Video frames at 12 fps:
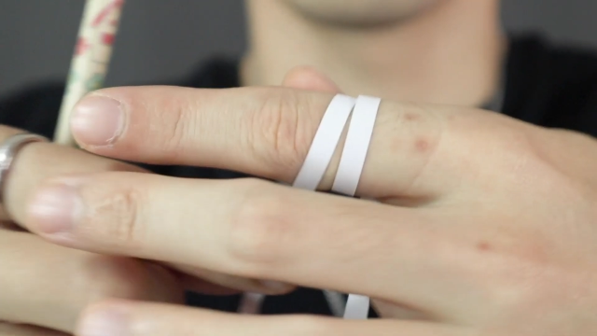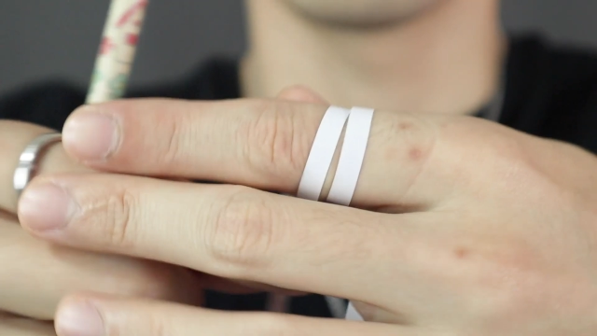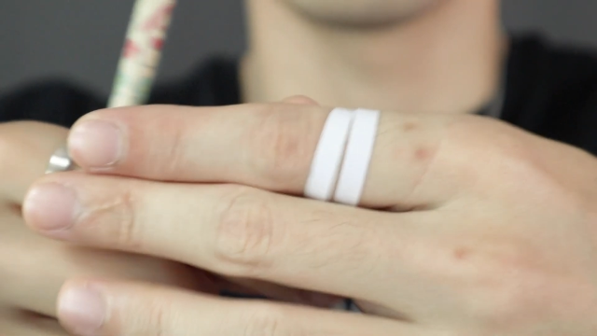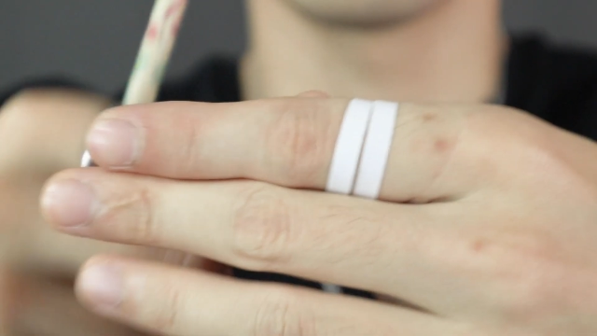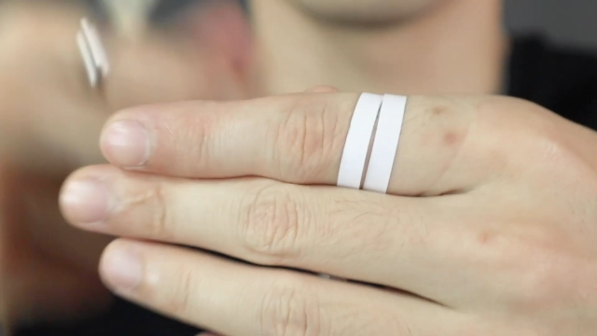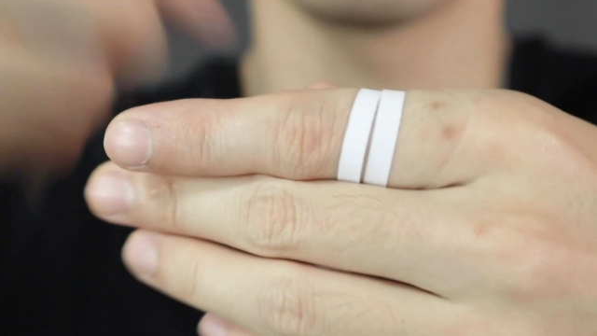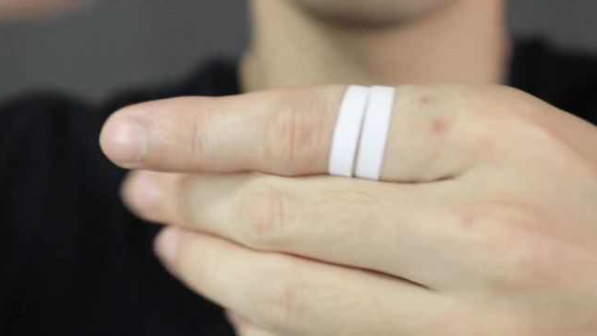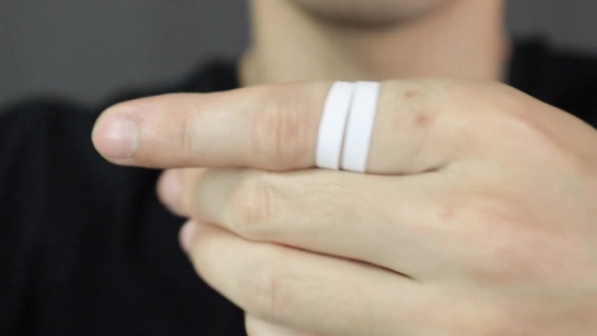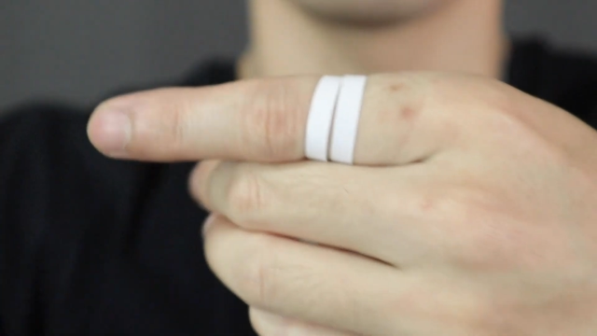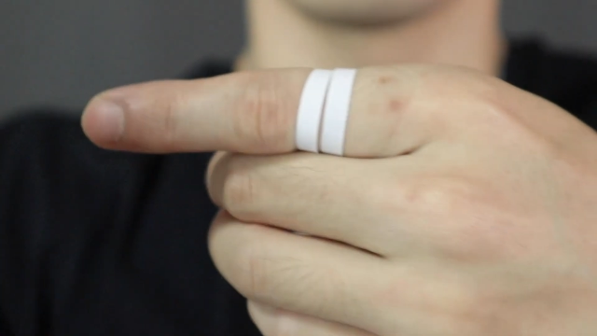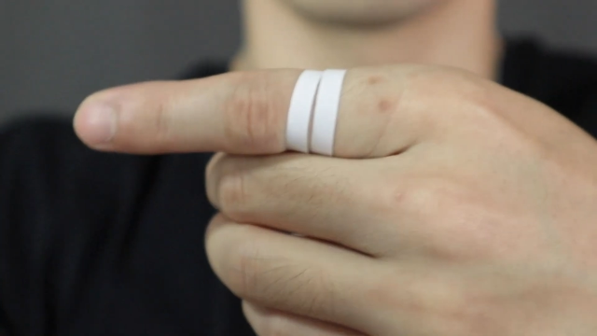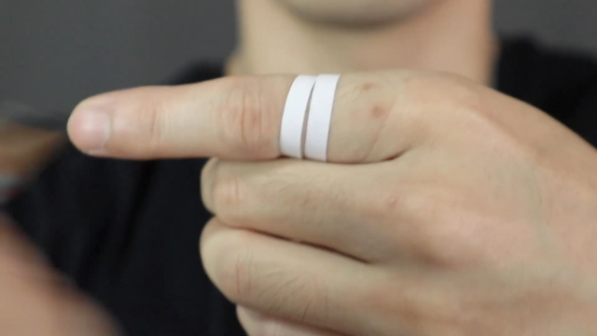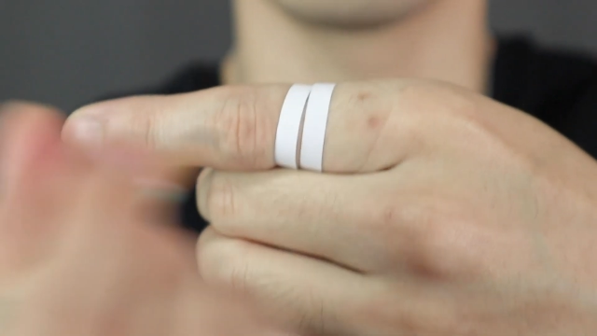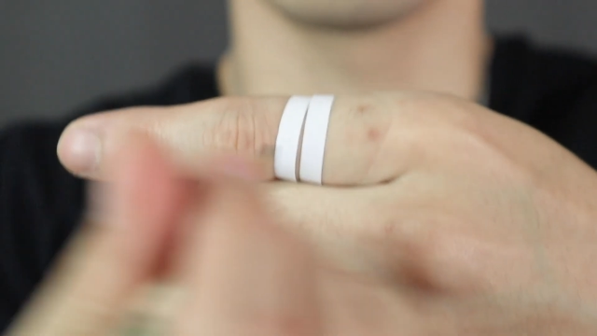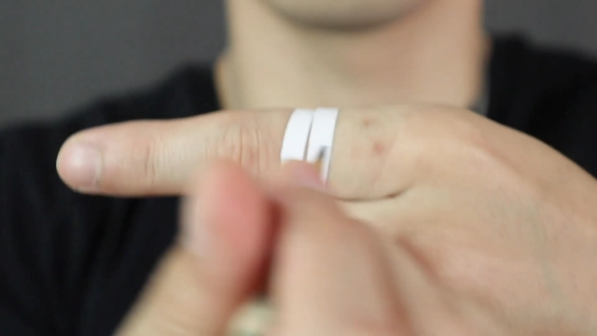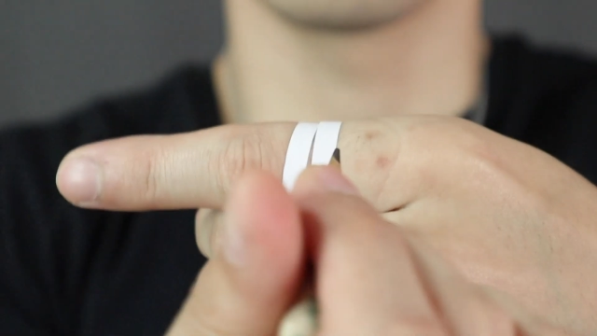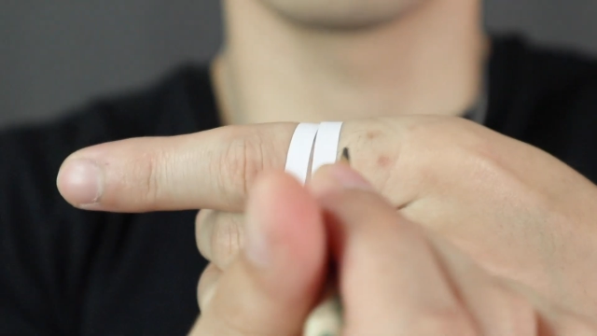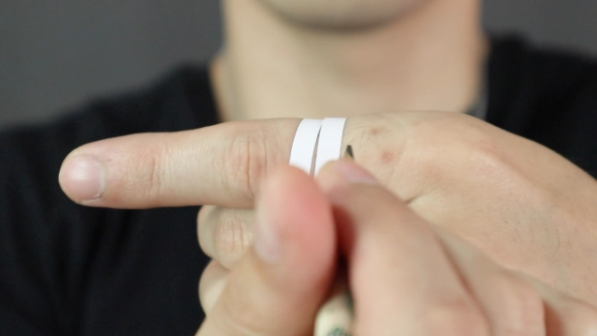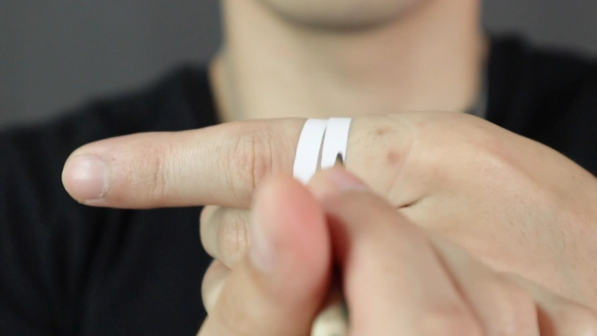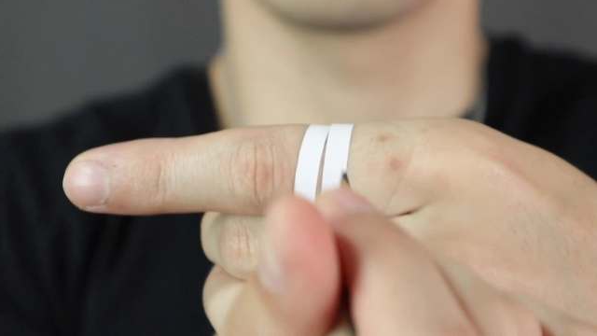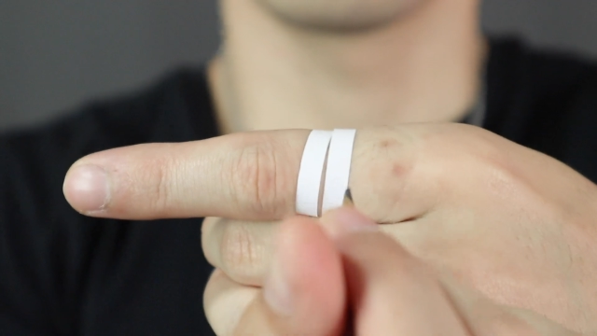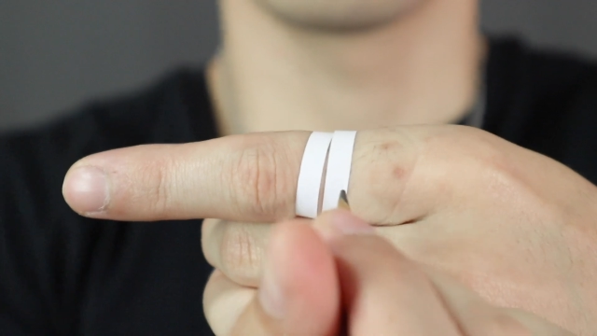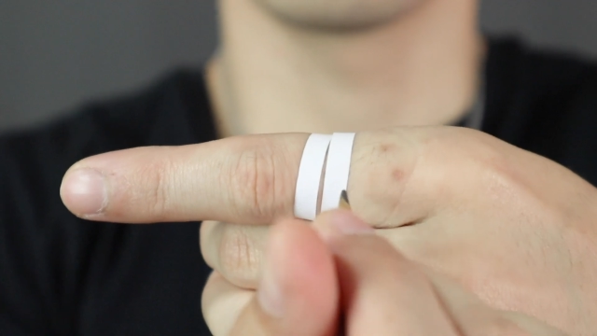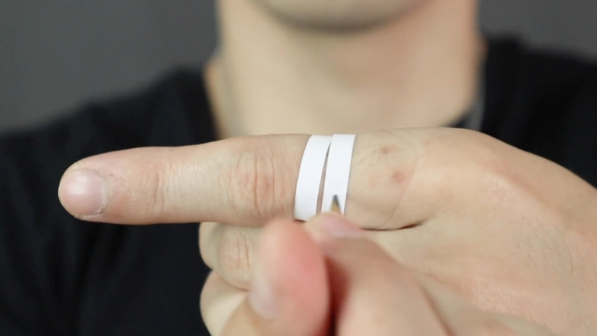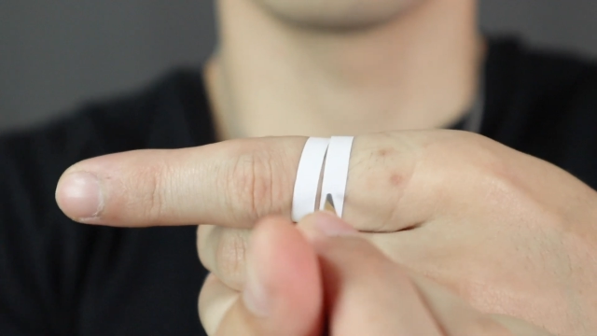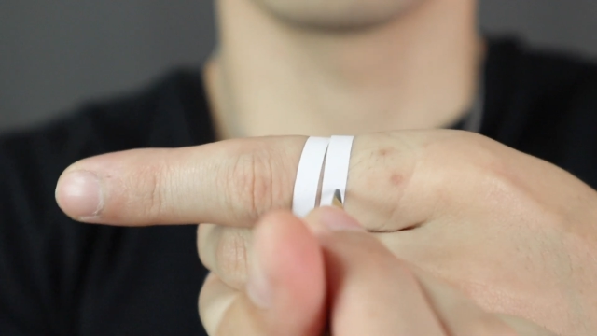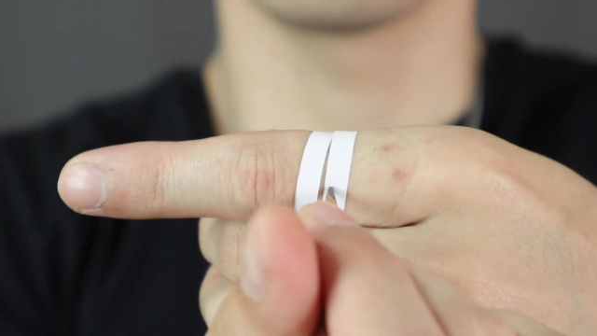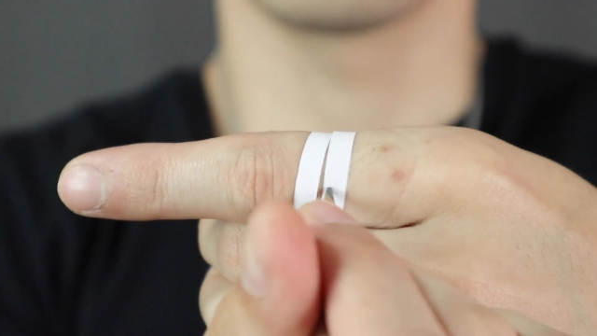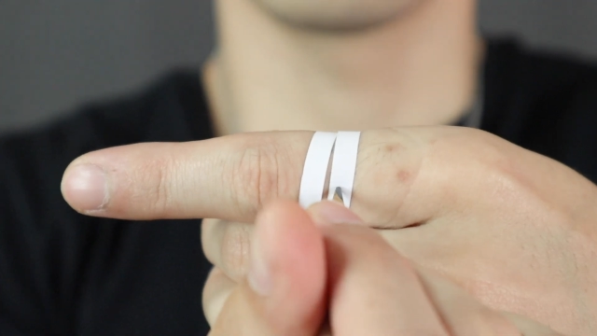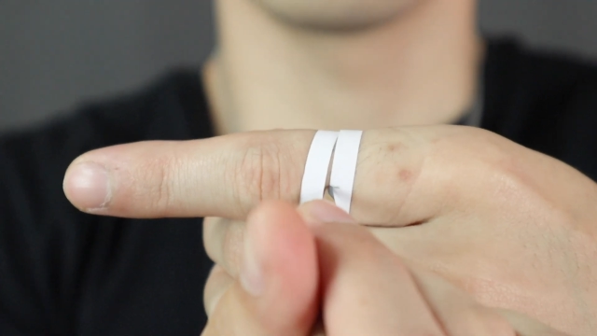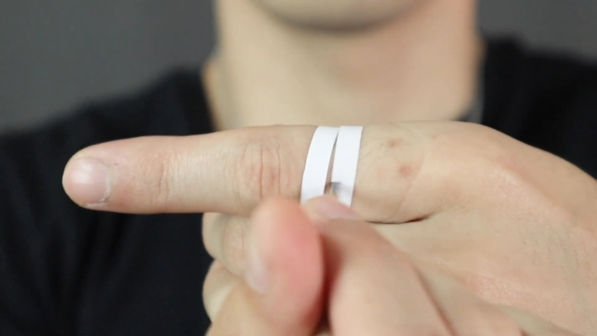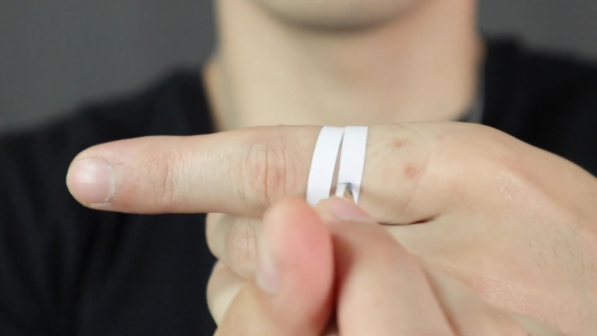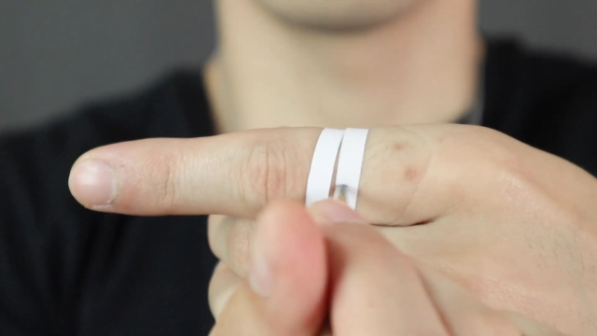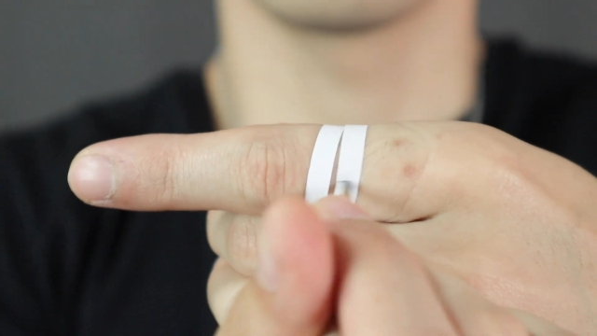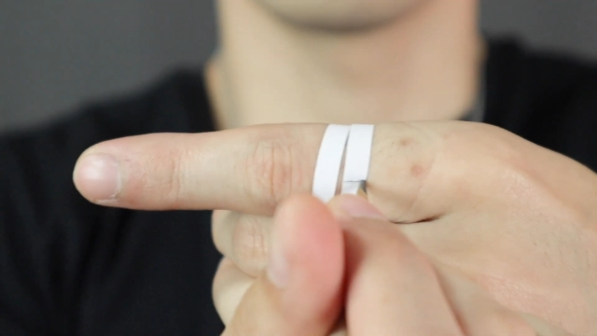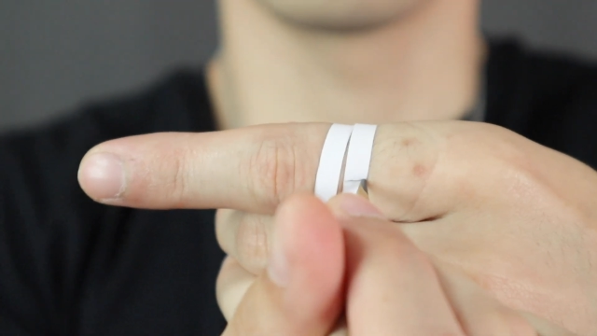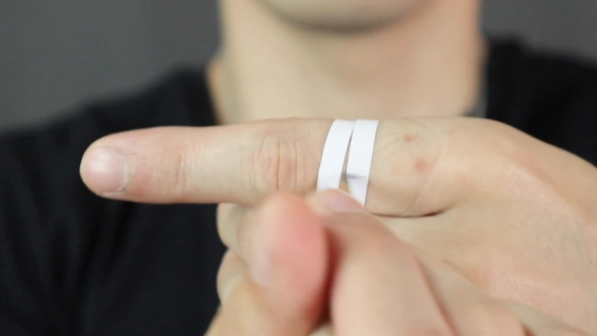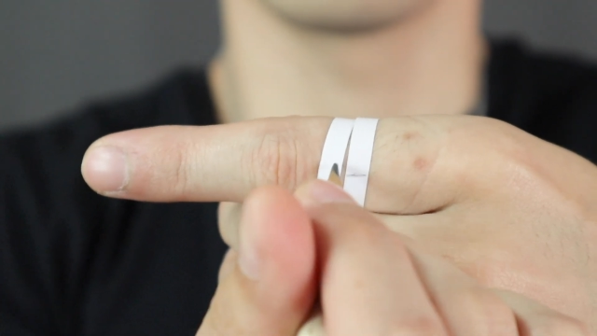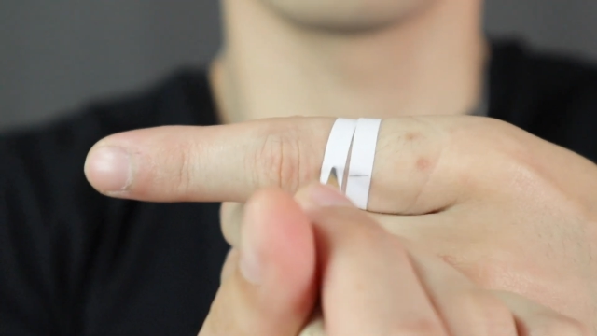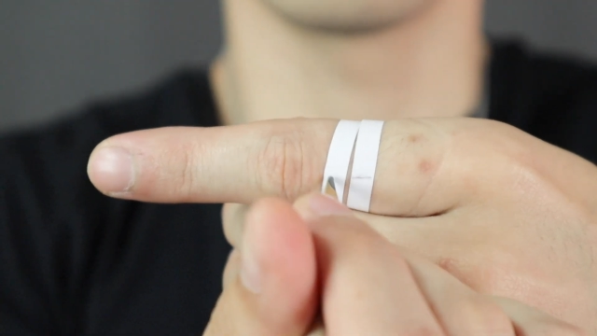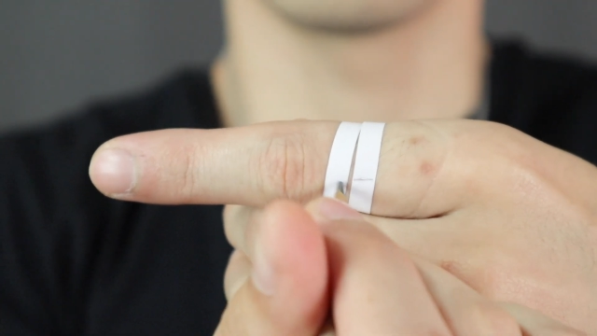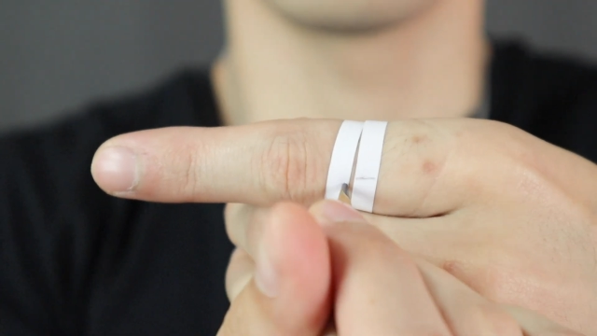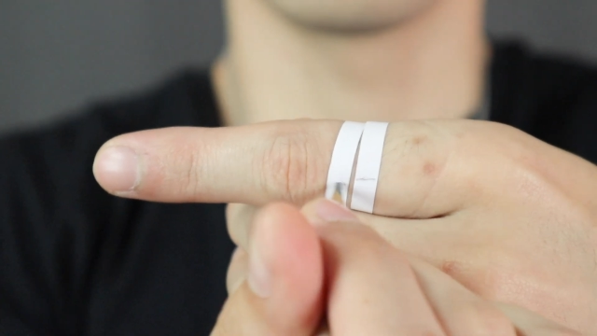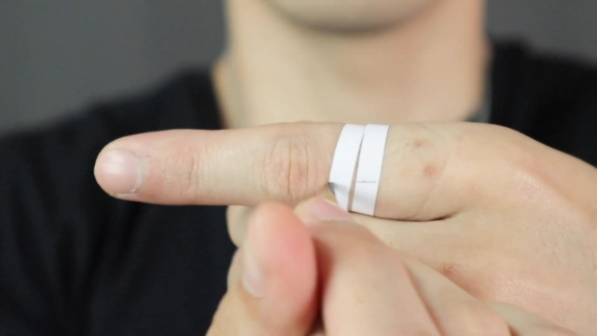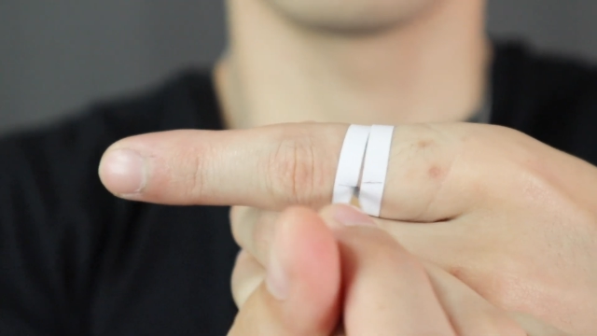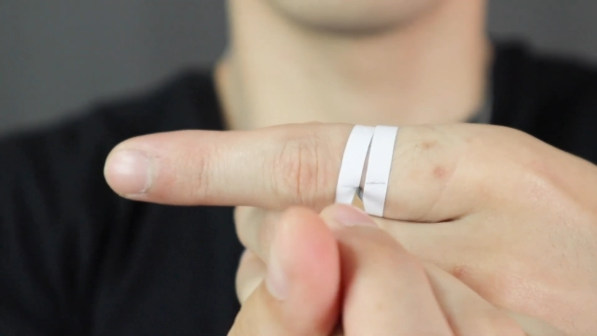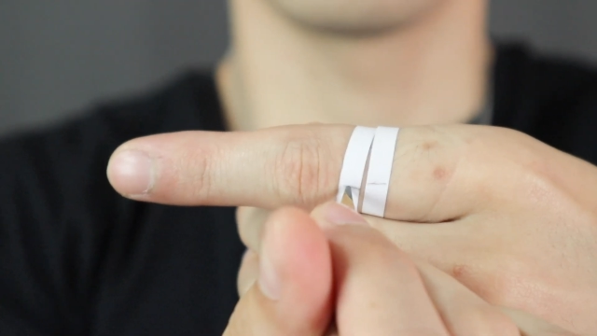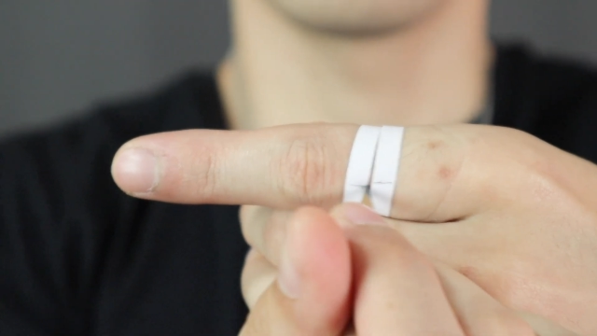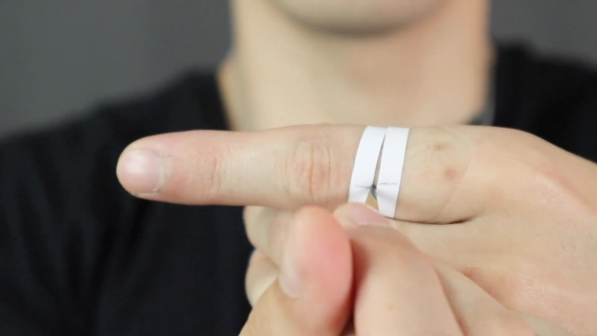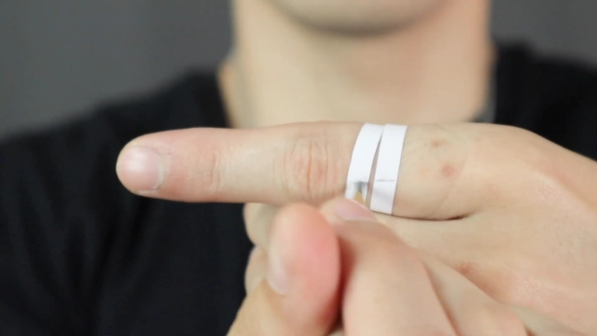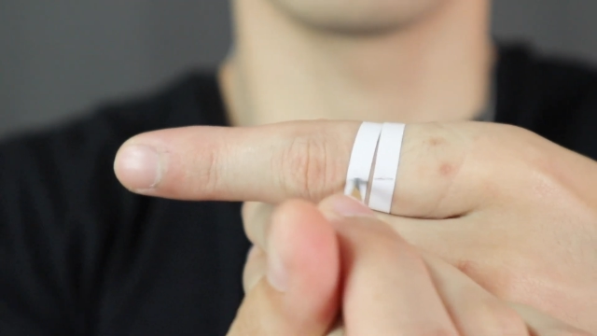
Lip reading: No face is visible, so there are no lips to read.